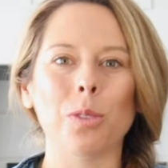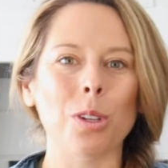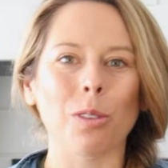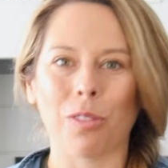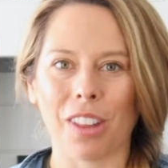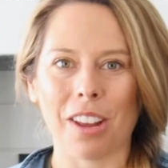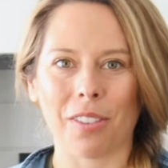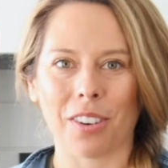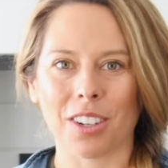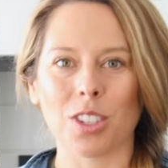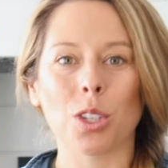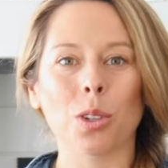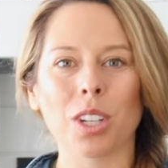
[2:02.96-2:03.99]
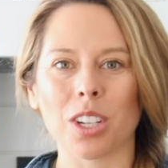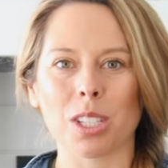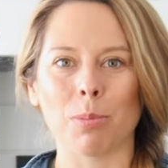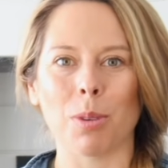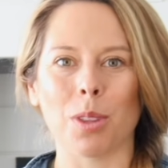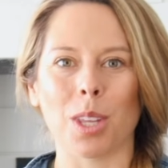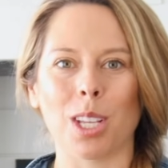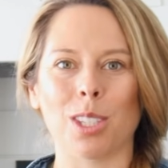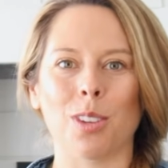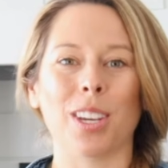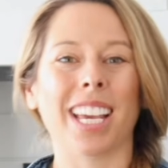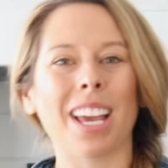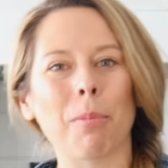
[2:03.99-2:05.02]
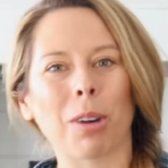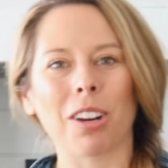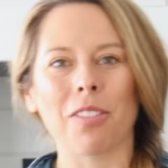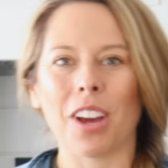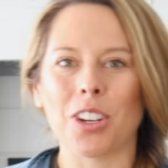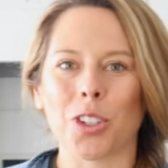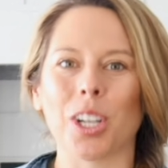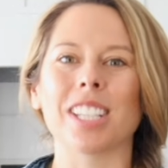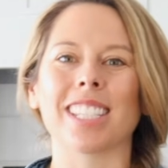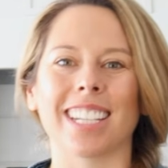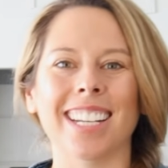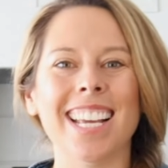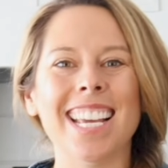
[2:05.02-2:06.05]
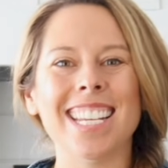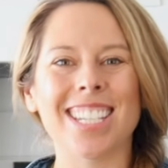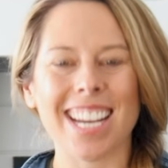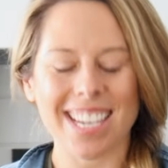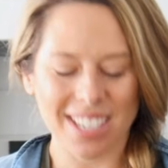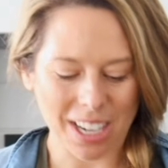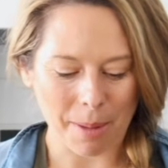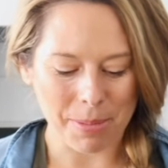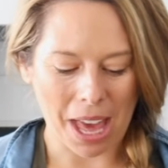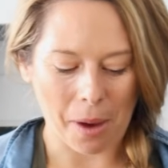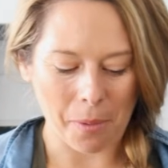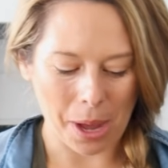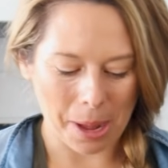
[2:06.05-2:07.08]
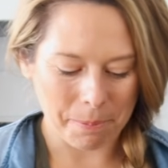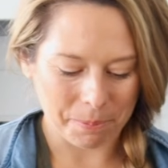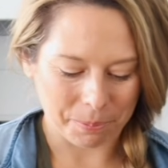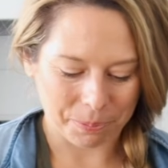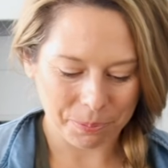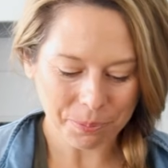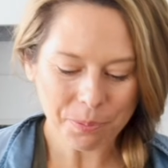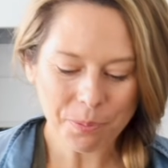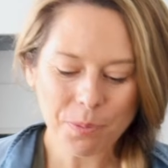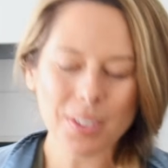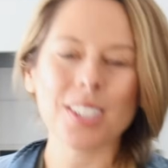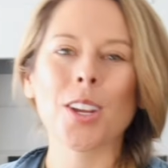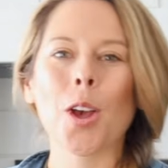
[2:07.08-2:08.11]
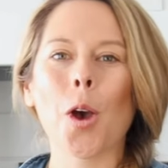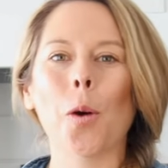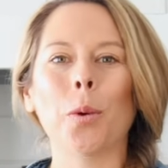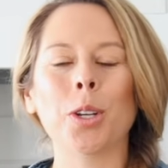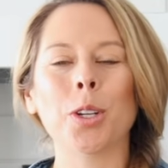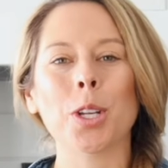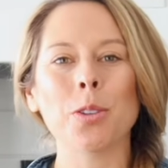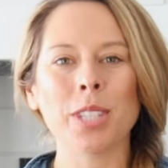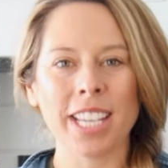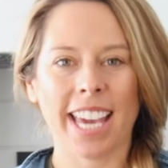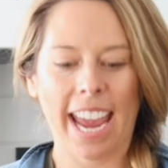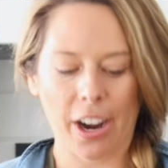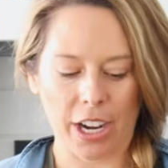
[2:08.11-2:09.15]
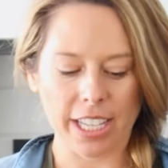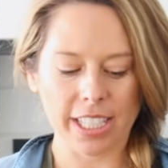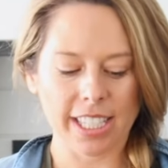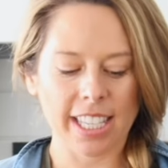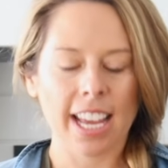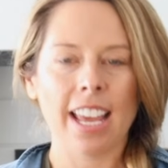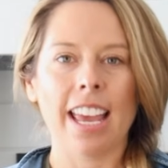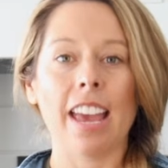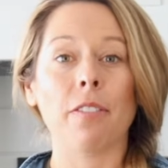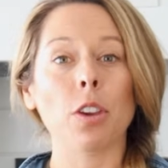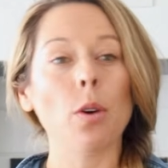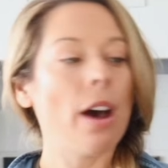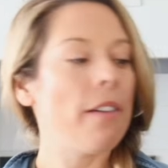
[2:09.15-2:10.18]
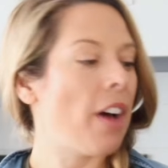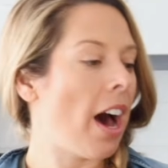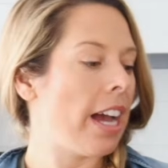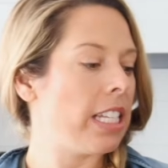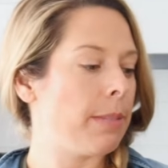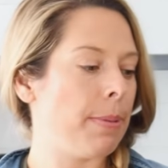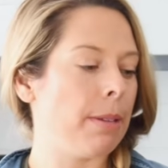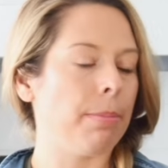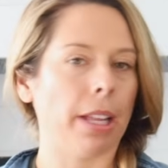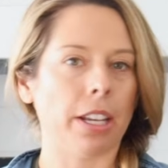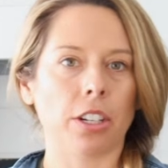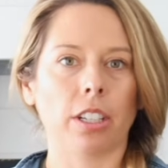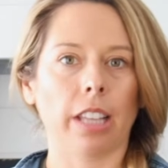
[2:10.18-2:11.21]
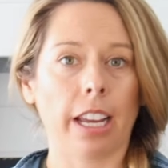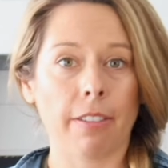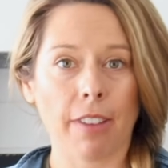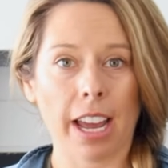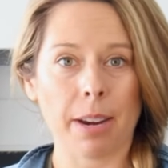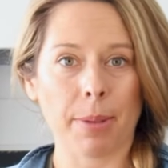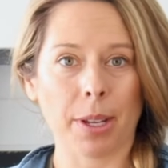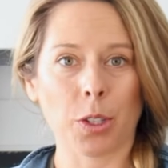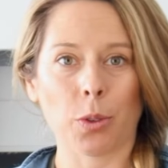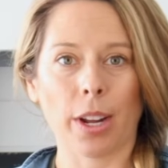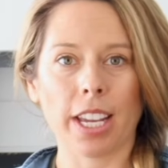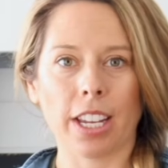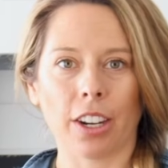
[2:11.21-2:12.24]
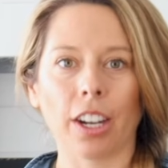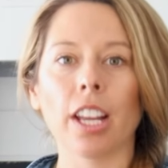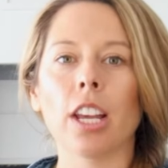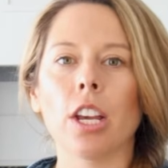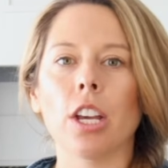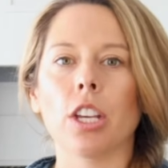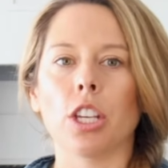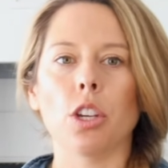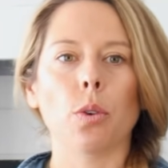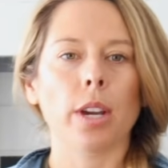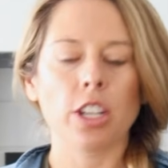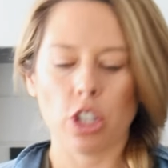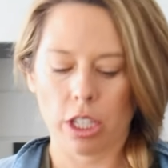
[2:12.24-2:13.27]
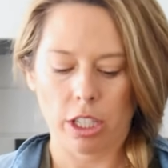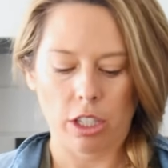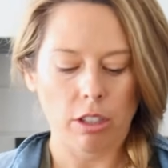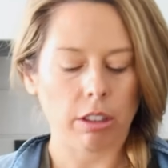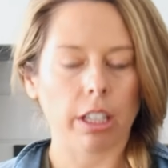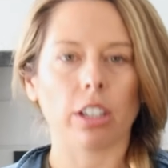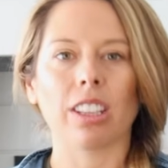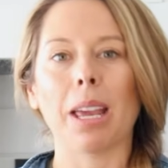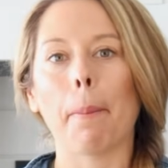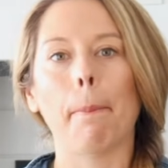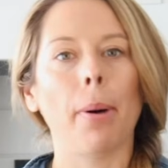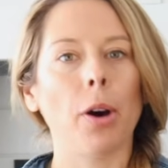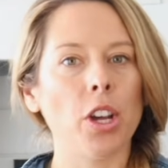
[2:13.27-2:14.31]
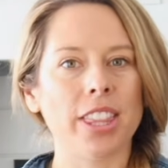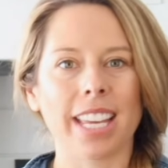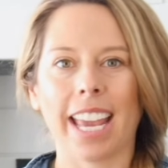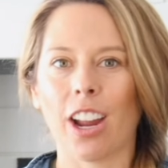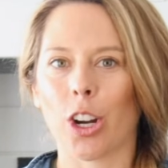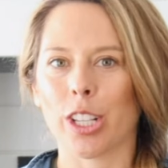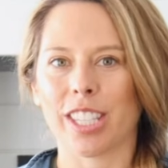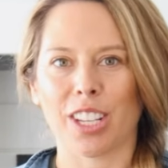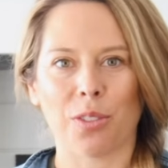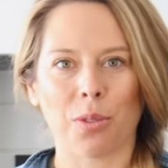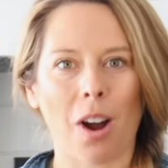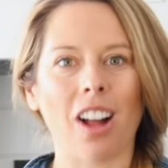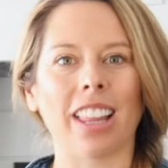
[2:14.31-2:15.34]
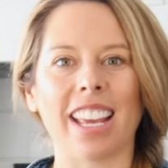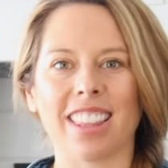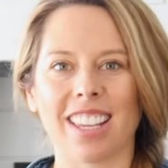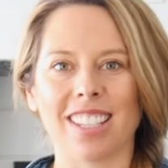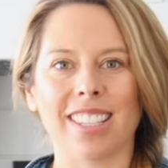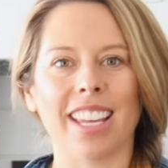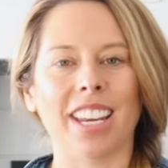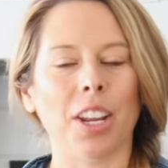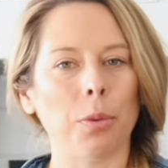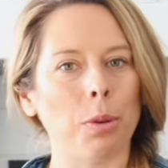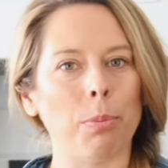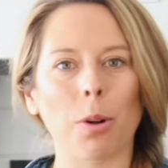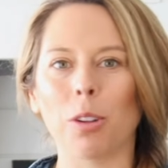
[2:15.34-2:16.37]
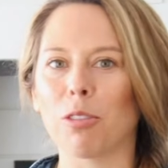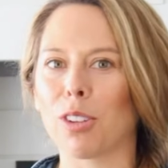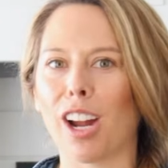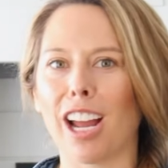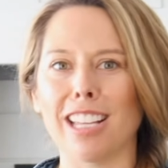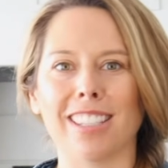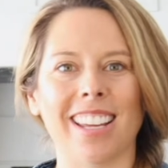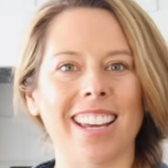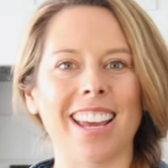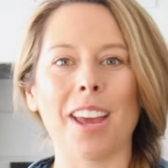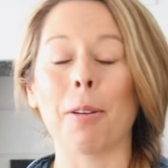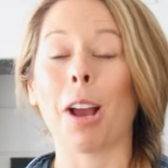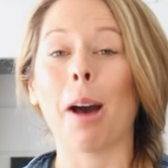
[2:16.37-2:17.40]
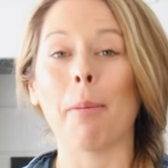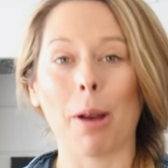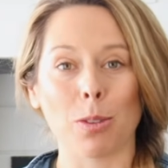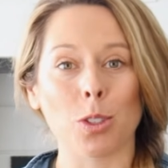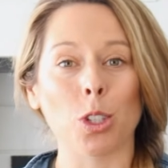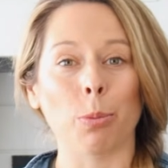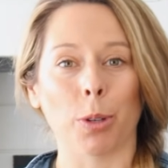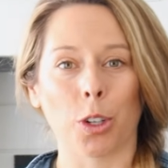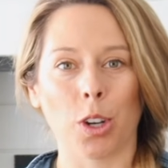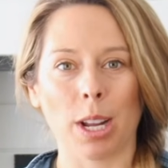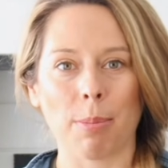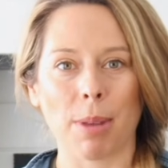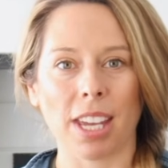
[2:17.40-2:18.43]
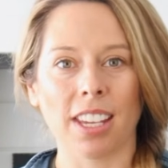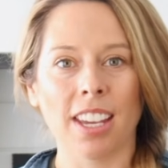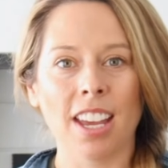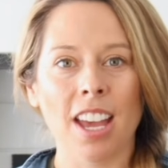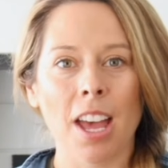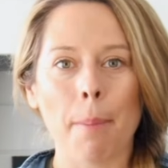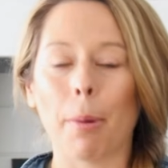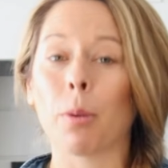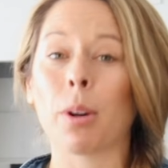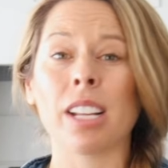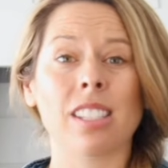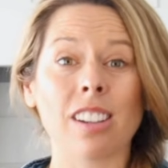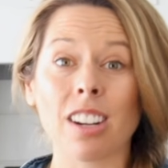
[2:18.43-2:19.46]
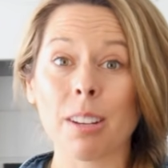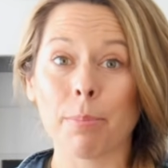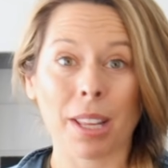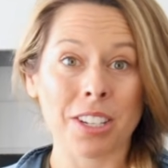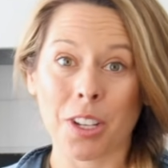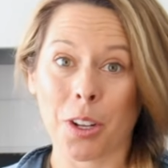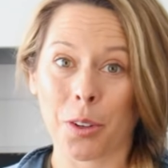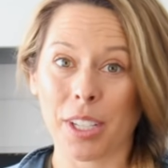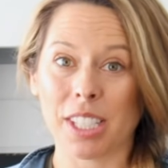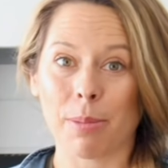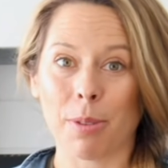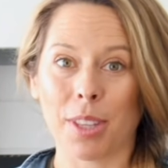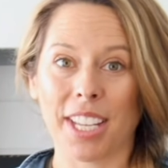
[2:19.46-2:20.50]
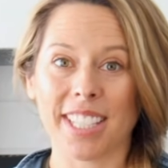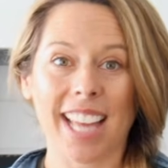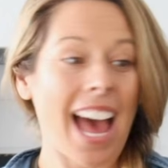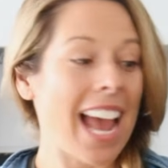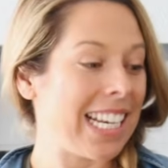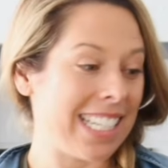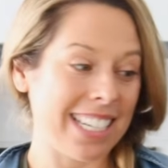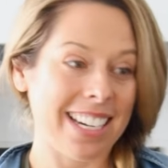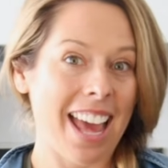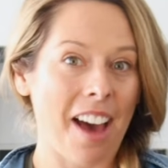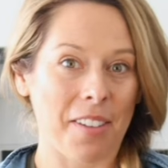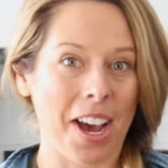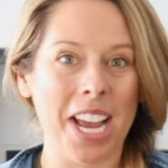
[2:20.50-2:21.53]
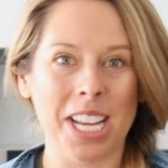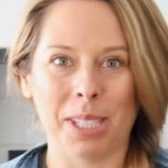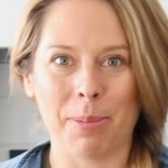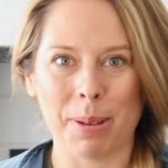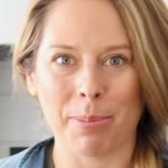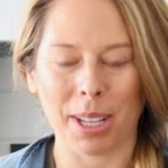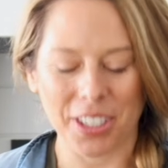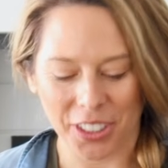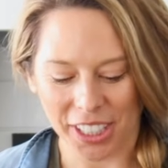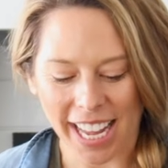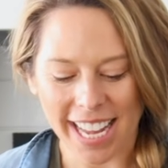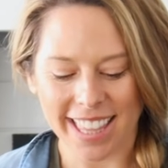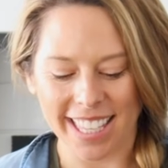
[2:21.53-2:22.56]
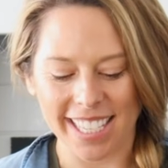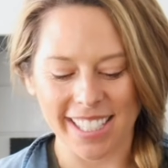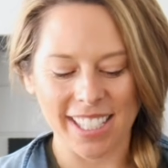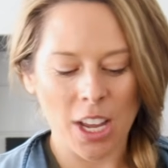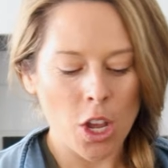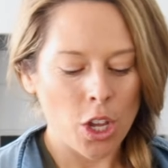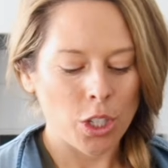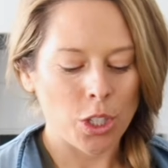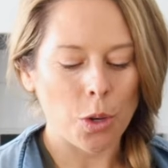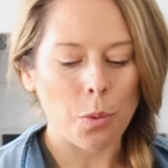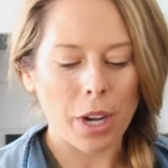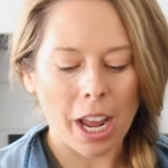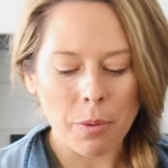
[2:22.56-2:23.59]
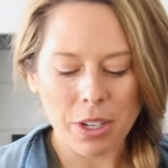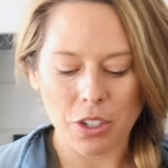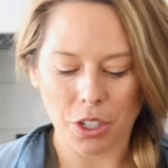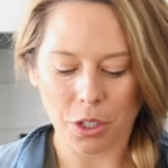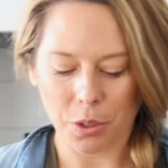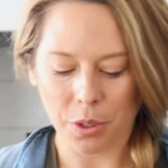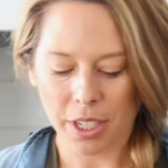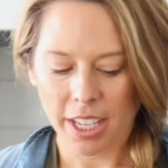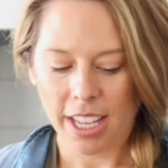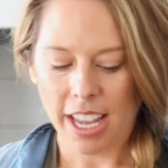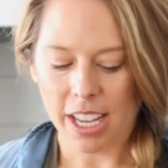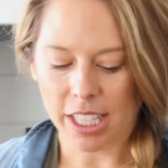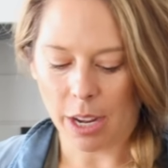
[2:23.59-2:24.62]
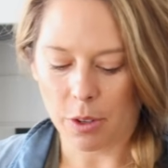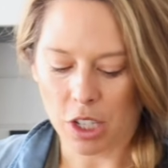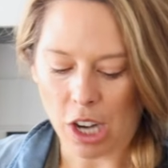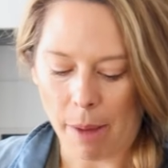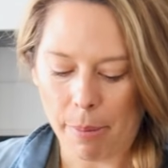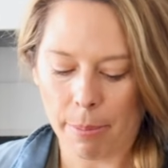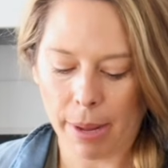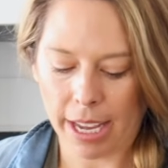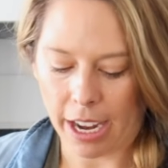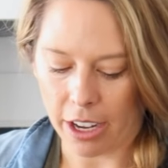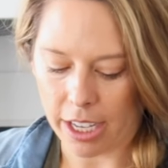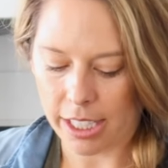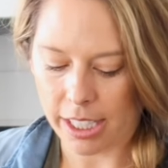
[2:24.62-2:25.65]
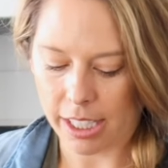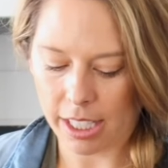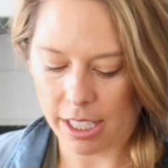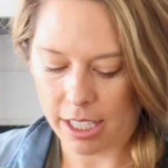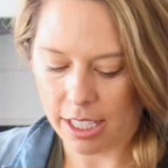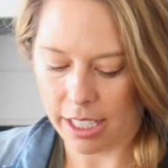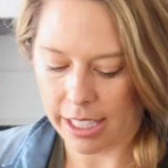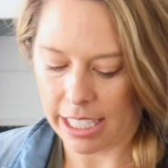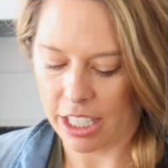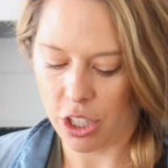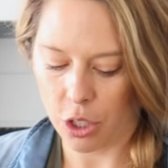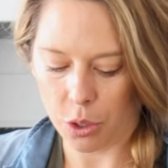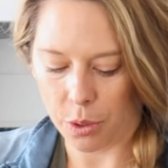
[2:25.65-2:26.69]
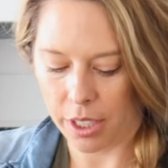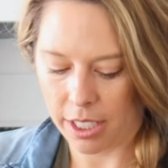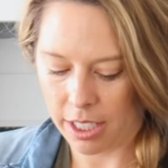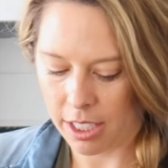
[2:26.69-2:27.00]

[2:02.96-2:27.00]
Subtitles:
new flavor to your smoothie so you can get more adventurous and change it up that way. When you're using carrots, if you have a high-speed blender like a Vitamix right here, you can just literally put the carrots in raw like this and it will pulverize it and come out super creamy. But when I started blending green smoothies, I didn't have a high-speed blender like this. So what I would do is I would chop up my carrots just into